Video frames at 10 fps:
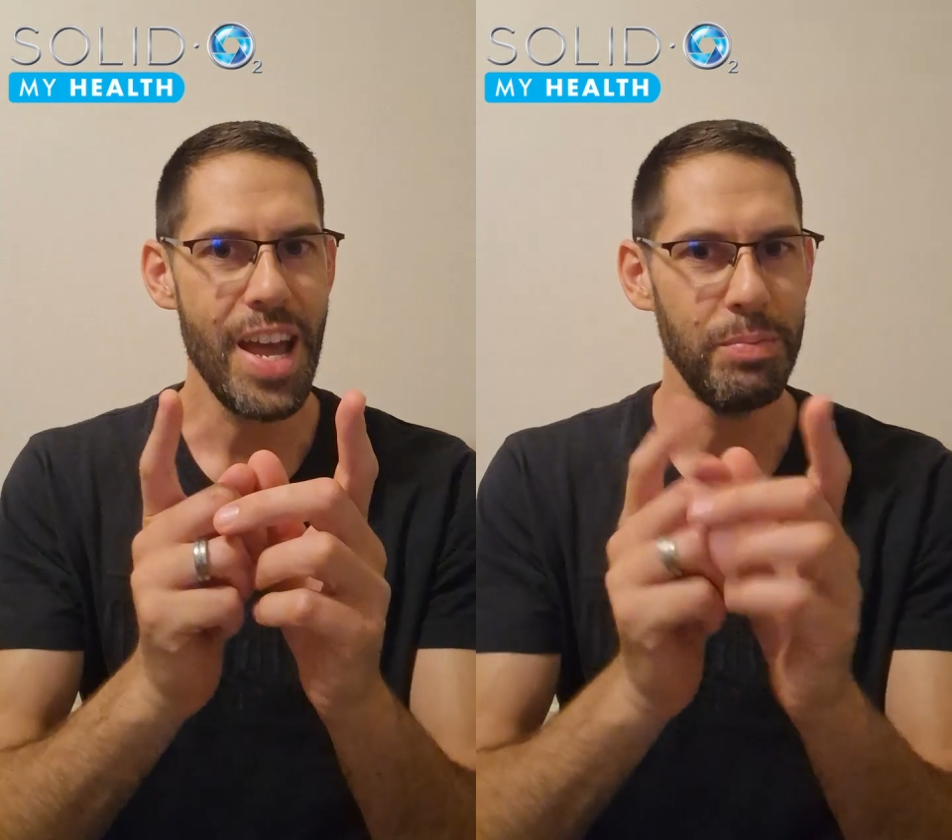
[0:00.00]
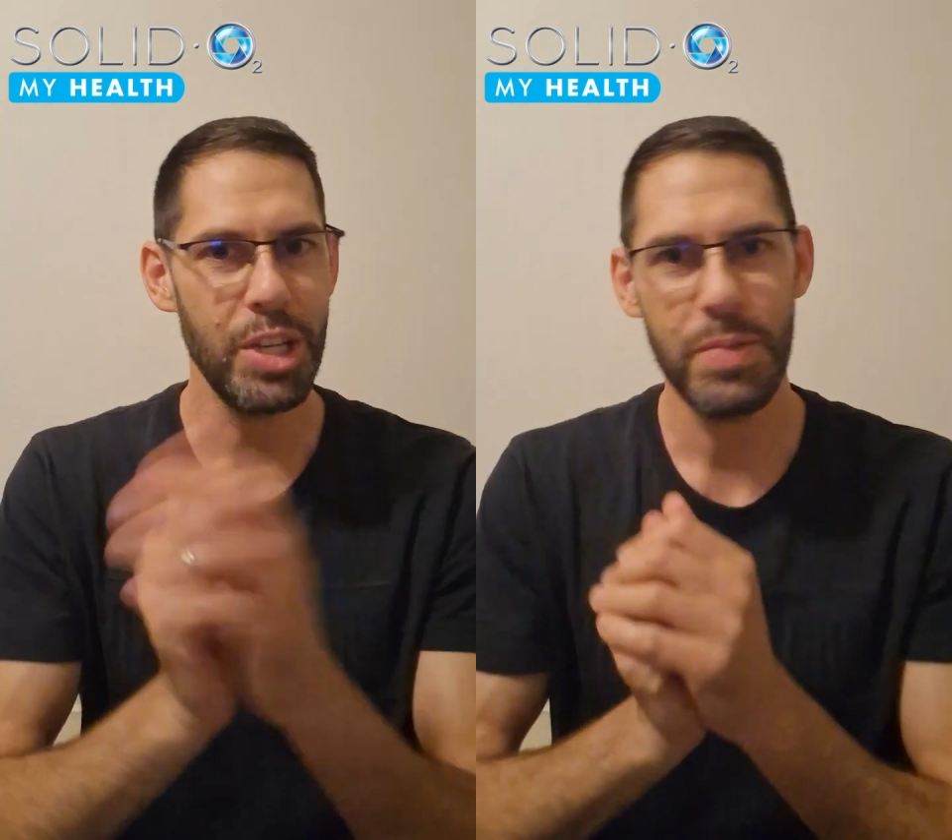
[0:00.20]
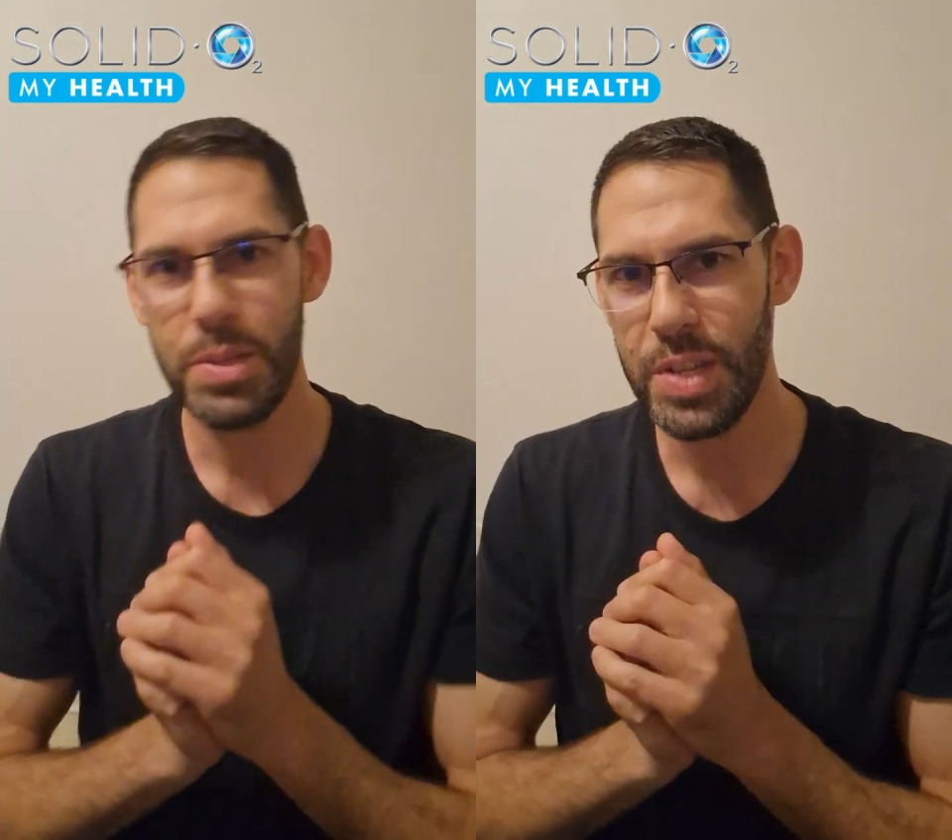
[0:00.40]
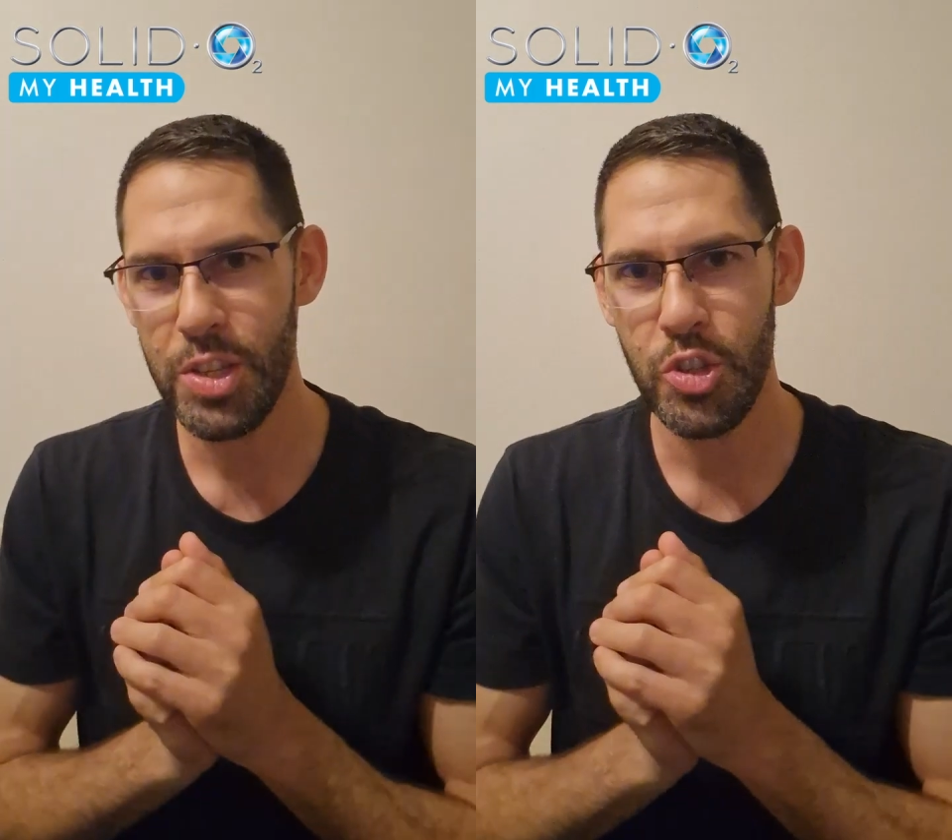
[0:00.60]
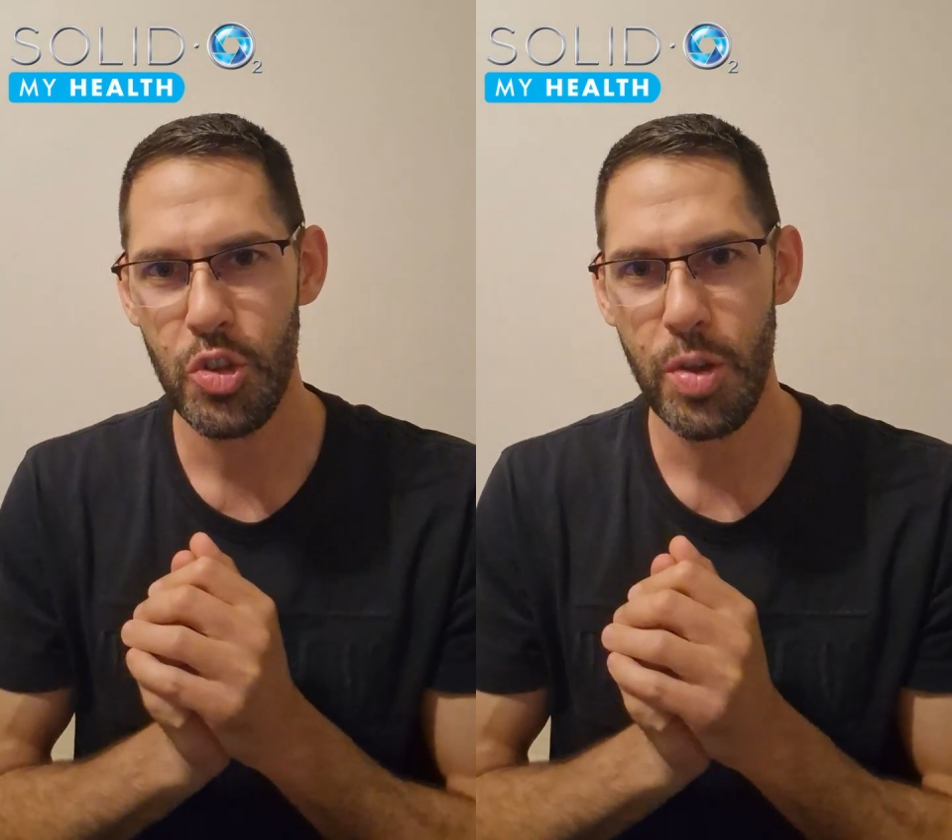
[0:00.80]
I'm going to be
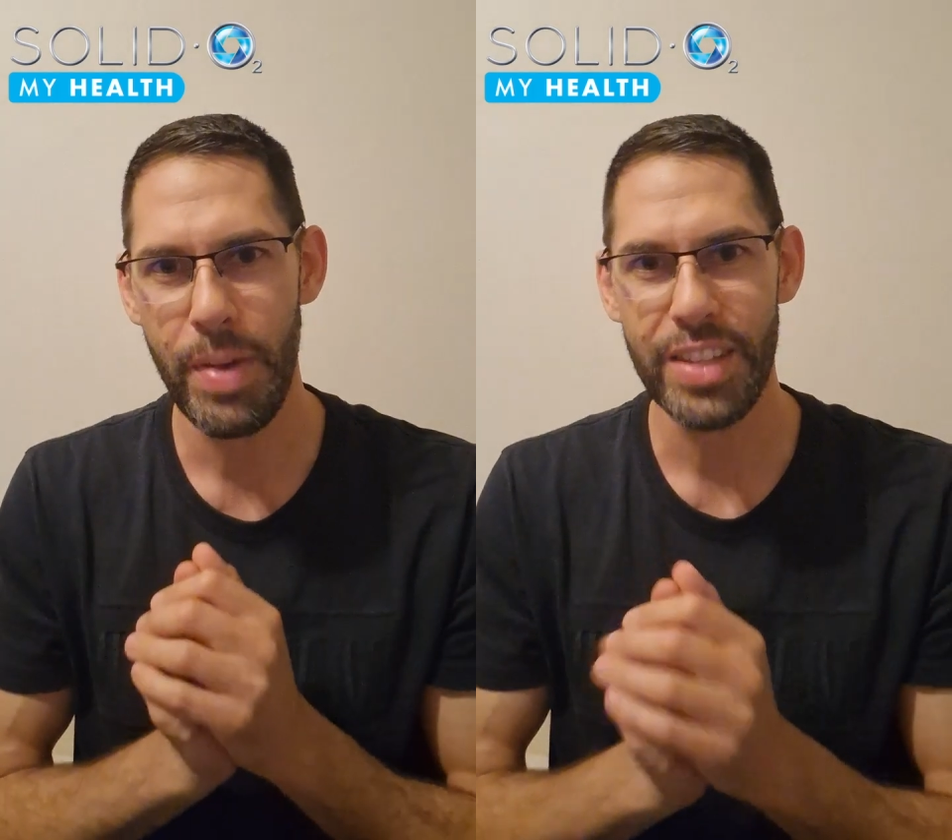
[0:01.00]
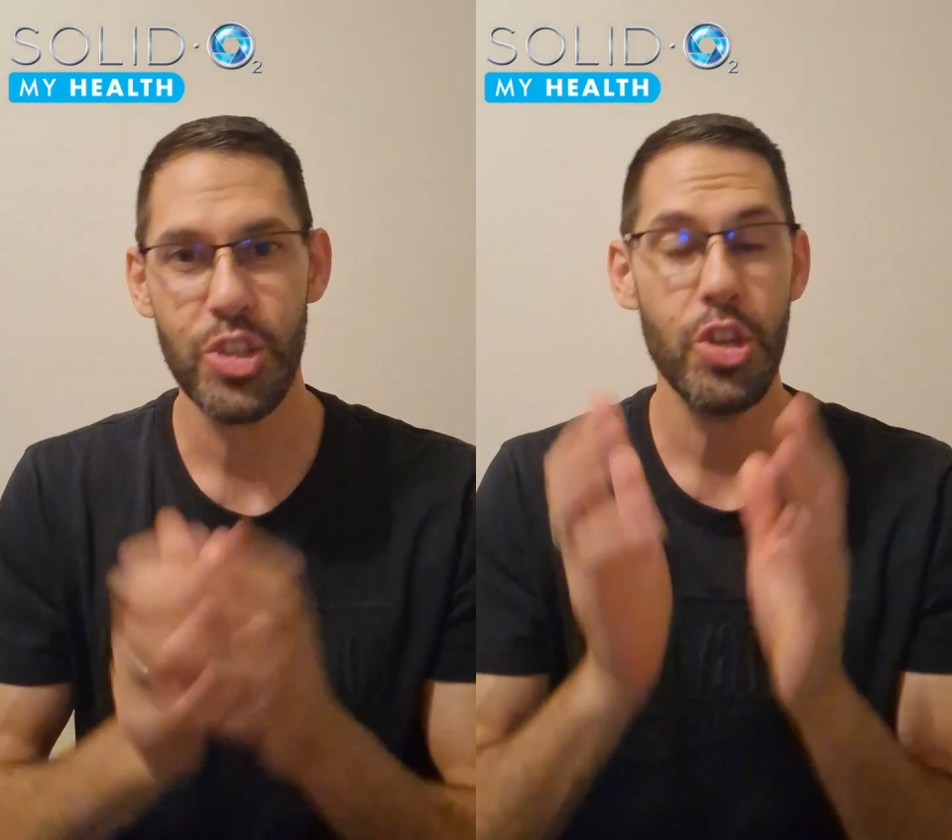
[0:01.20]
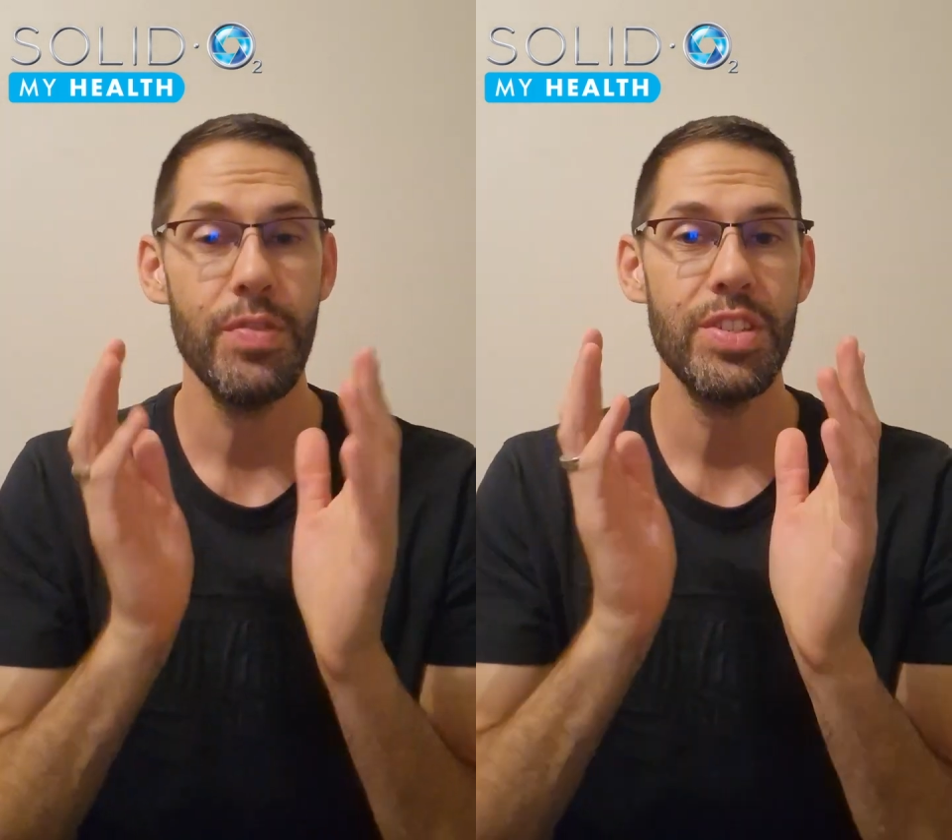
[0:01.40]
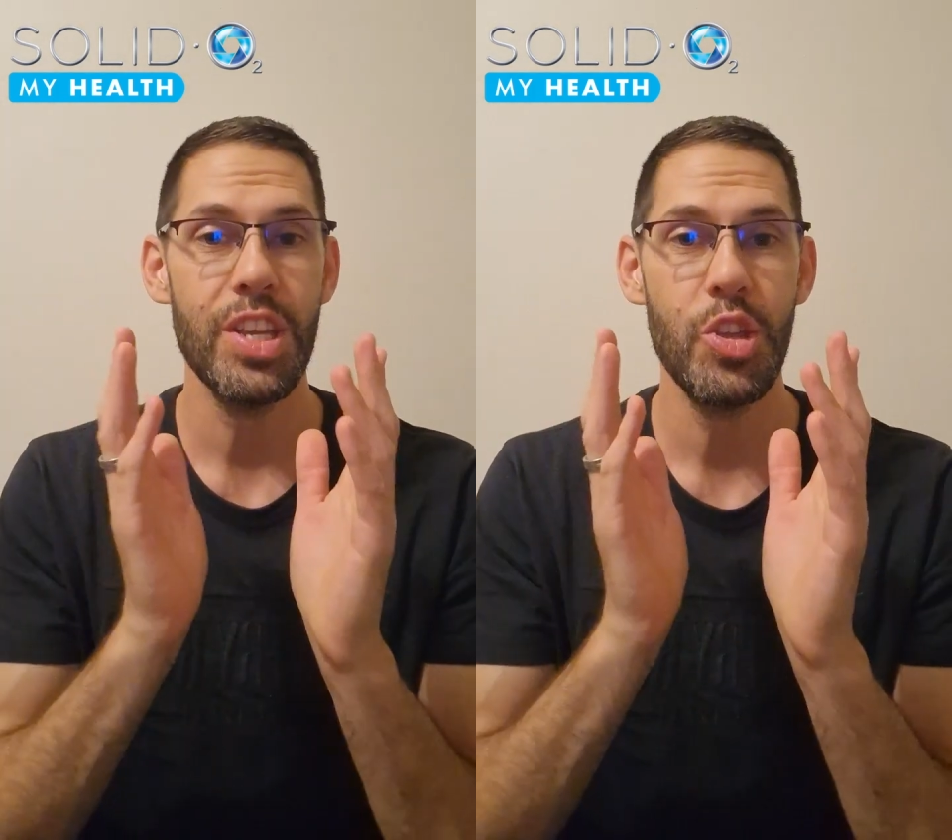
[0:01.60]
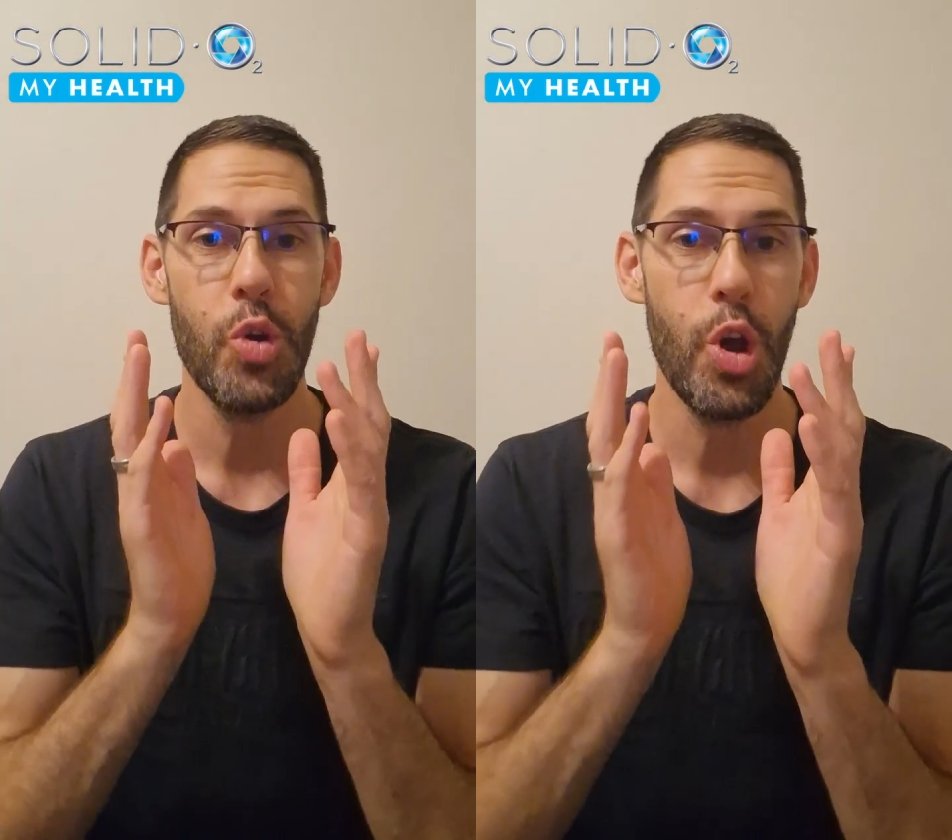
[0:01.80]
speaking to you about
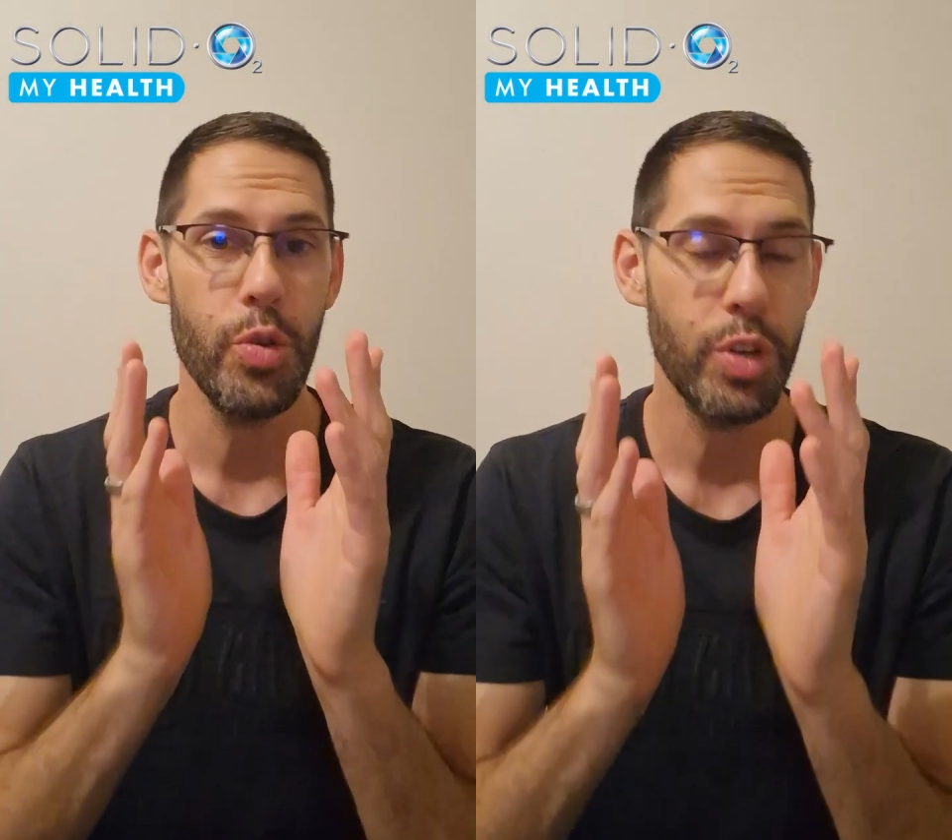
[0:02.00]
servicing your own